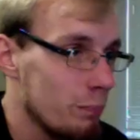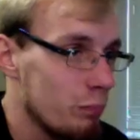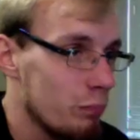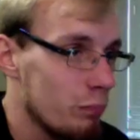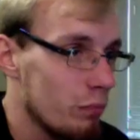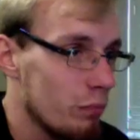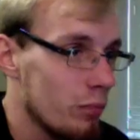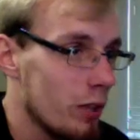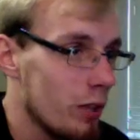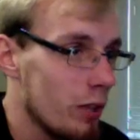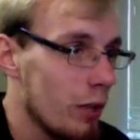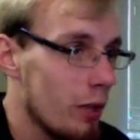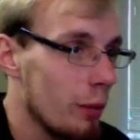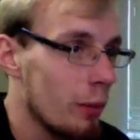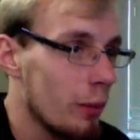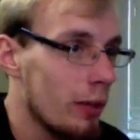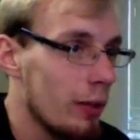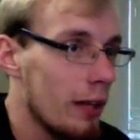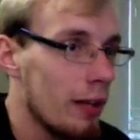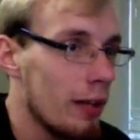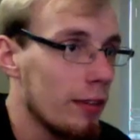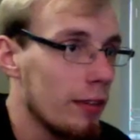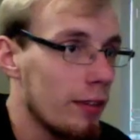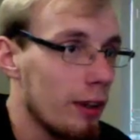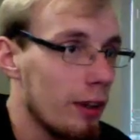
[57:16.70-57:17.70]
no, we
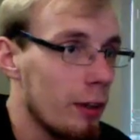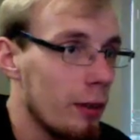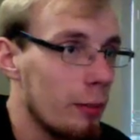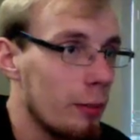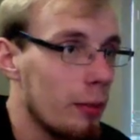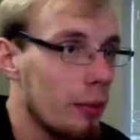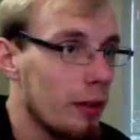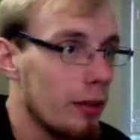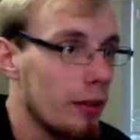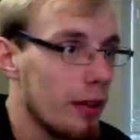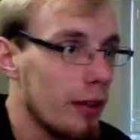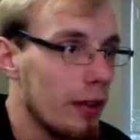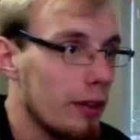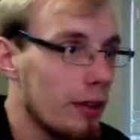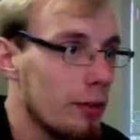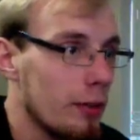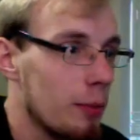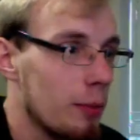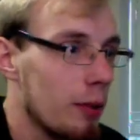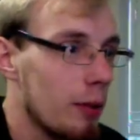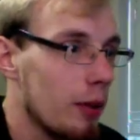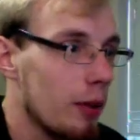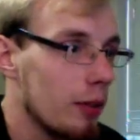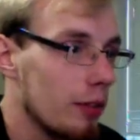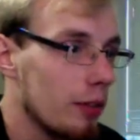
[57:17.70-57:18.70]
can't tear apart that
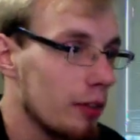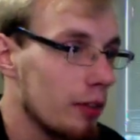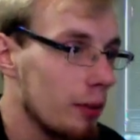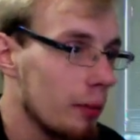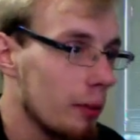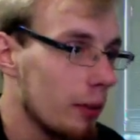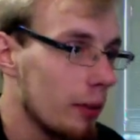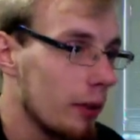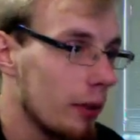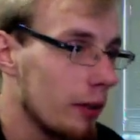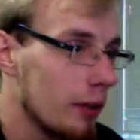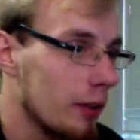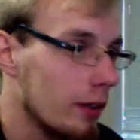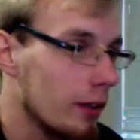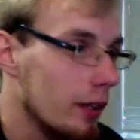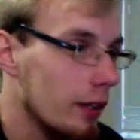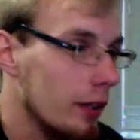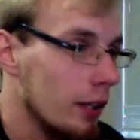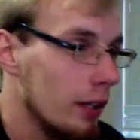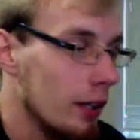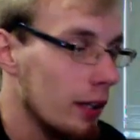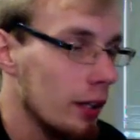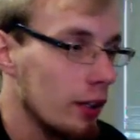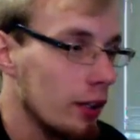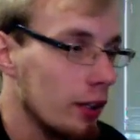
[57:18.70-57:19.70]
topology, but
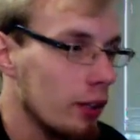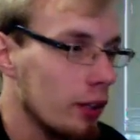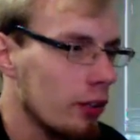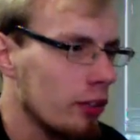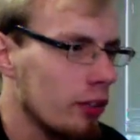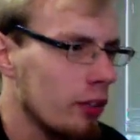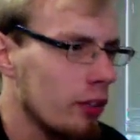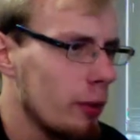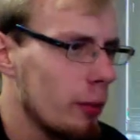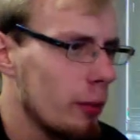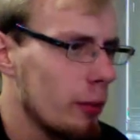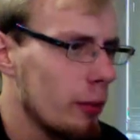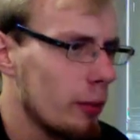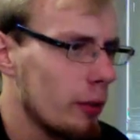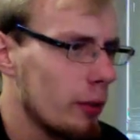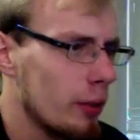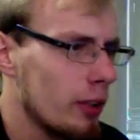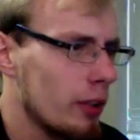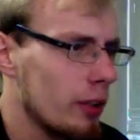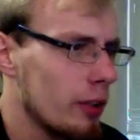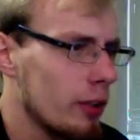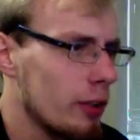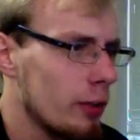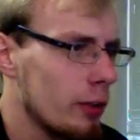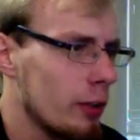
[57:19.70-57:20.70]
you'll see what we're
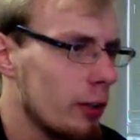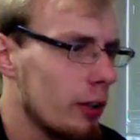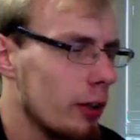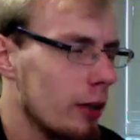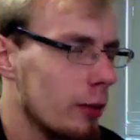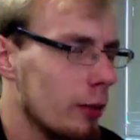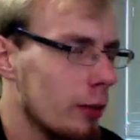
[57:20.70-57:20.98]
going to do here.